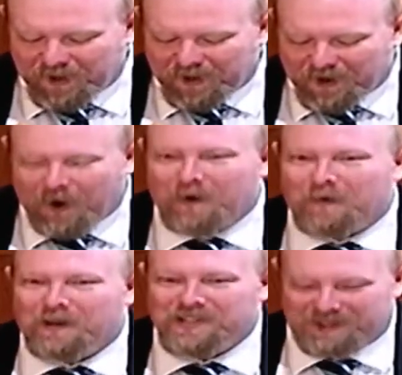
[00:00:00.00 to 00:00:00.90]

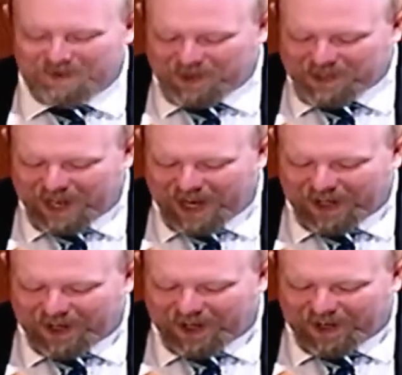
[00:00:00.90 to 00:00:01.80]
What's
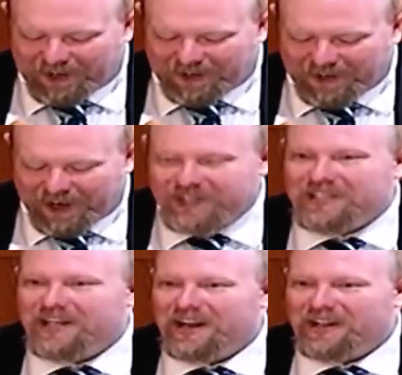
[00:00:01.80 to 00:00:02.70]
that?
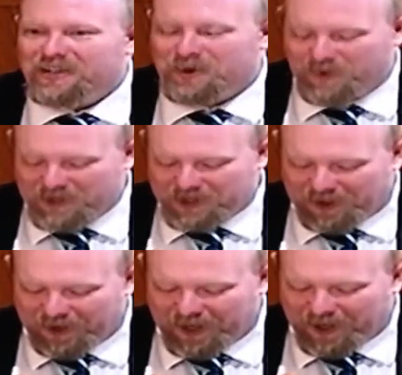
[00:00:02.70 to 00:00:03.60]
1992 was
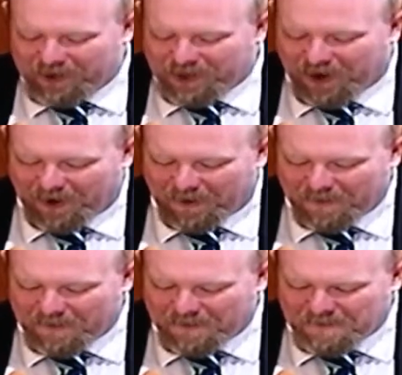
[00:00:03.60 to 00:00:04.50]
30 years ago?
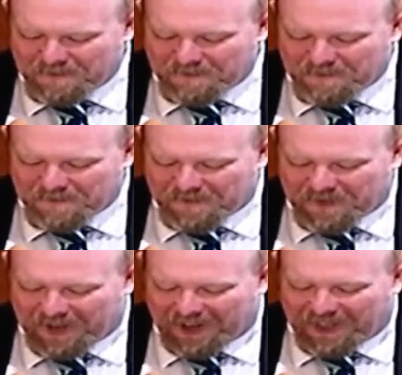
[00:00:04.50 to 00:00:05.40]

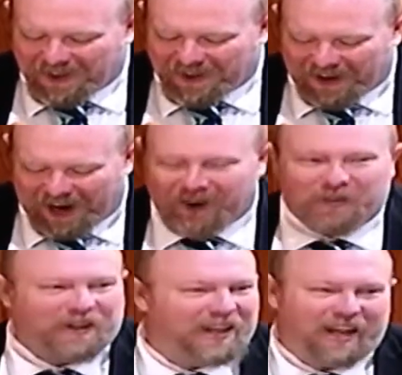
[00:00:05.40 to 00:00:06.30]
I don't
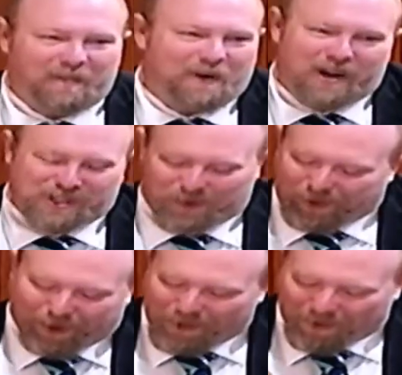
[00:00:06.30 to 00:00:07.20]
think that can
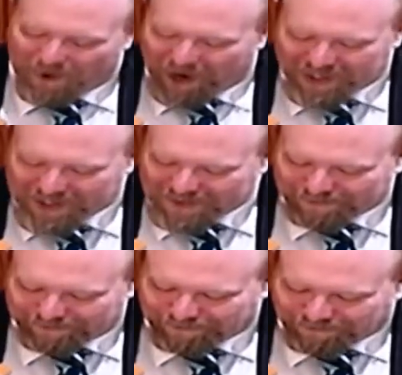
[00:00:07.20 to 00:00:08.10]
possibly be right.
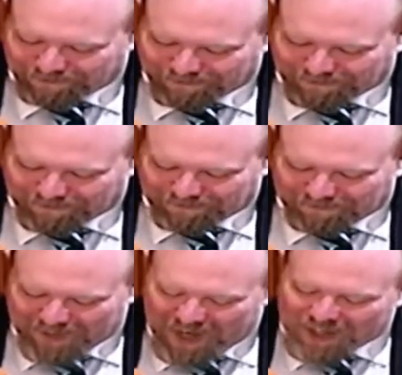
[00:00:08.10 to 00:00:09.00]

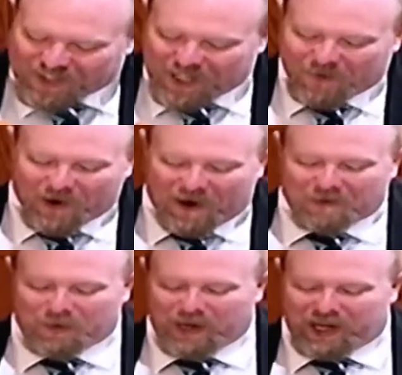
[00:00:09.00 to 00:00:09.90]
You see,
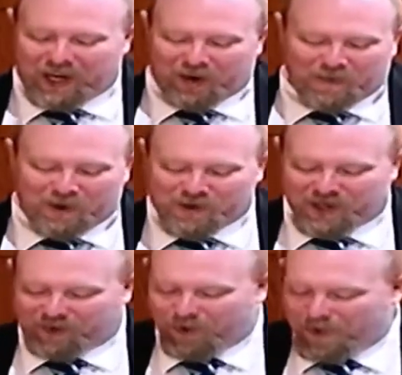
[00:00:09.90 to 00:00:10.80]
whenever we hear
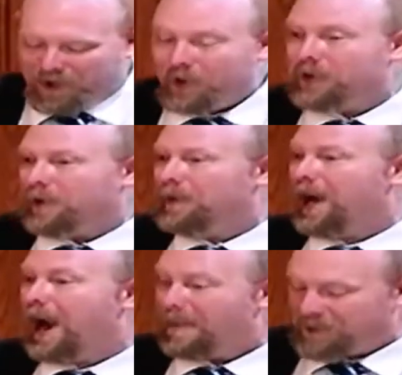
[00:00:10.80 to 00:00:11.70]
music from our youth, or
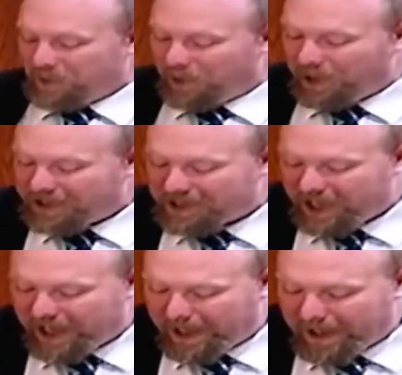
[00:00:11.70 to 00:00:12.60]
perhaps when we
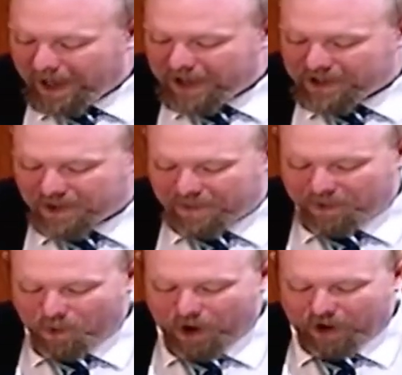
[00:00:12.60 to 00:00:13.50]
see
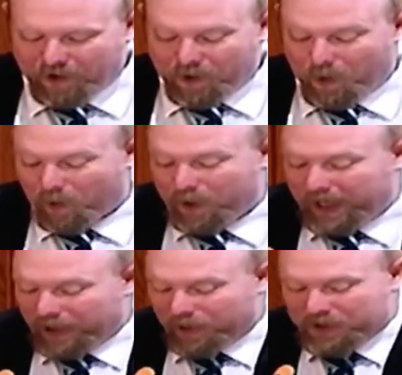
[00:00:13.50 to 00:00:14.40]
someone wearing what we
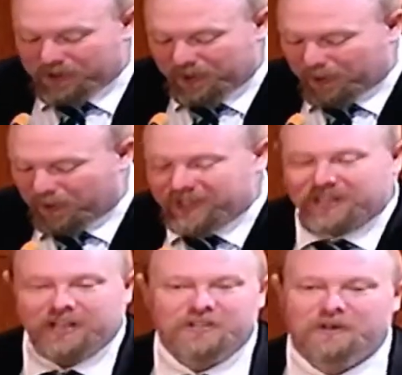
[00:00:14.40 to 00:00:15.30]
used to, we
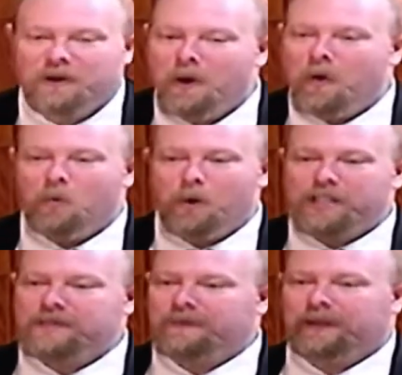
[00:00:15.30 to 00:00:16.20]
tend to
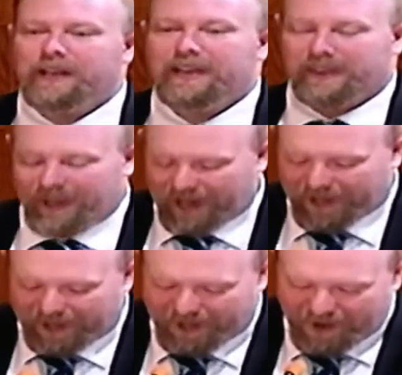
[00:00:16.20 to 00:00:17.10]
wistfully think
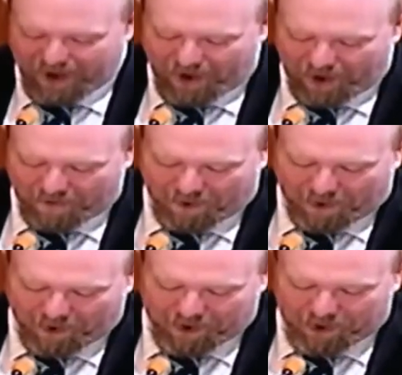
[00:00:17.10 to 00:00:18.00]
of
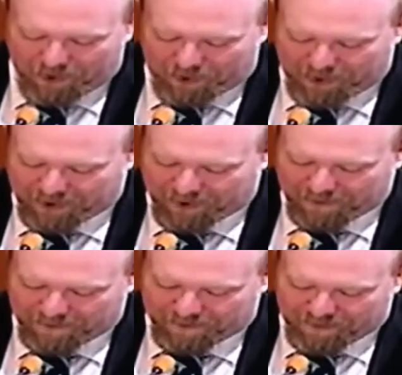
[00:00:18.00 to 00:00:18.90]
our youth.
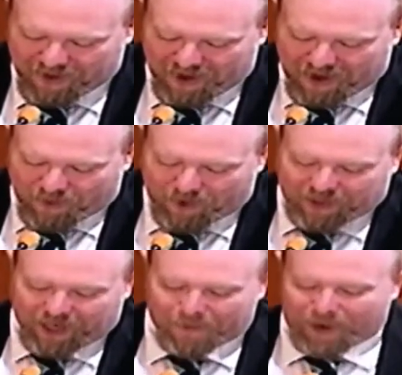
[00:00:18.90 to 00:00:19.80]
We
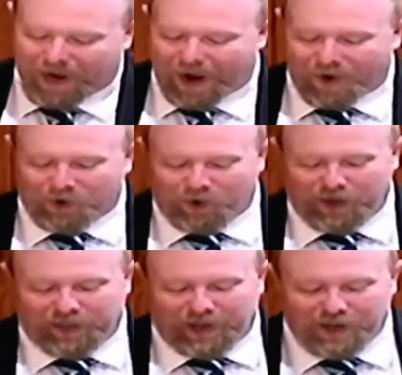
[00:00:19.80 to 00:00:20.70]
think about how
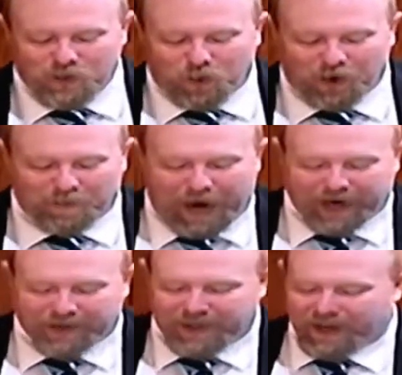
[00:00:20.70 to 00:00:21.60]
great things were
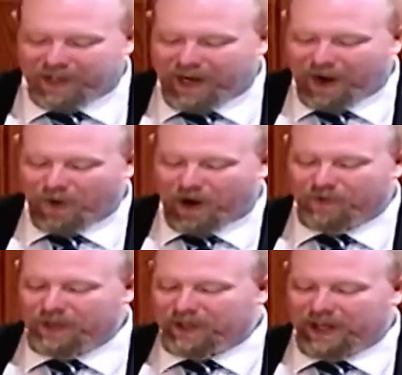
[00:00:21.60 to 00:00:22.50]
back then and how
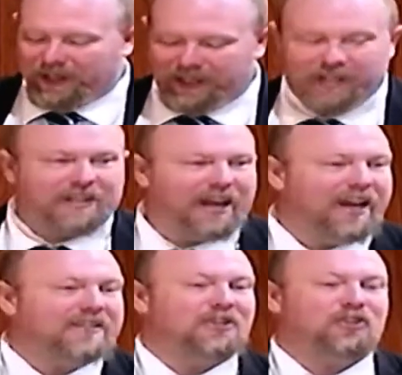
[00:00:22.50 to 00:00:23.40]
everything these
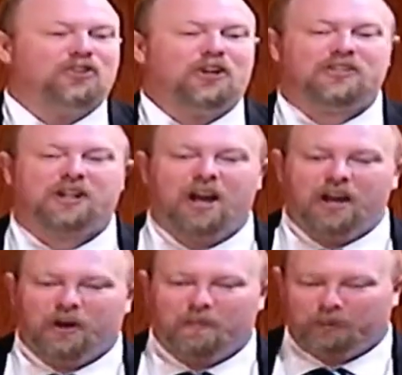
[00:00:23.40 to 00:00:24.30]
days is just
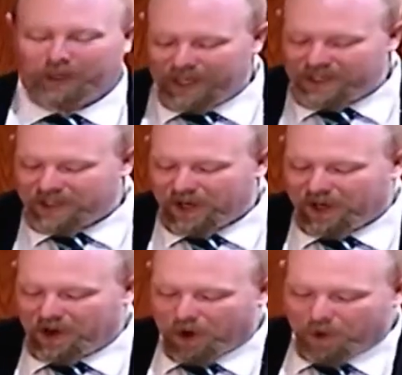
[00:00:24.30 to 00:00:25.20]
complete
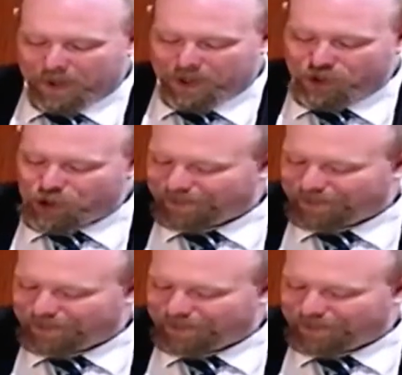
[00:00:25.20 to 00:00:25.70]
garbage.